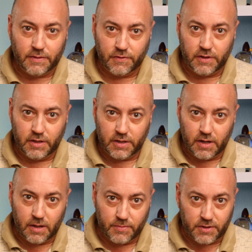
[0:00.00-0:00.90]

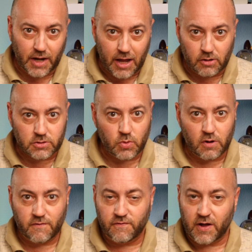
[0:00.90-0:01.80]
The dials
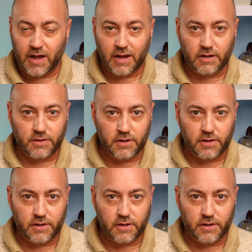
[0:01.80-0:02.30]
work fine.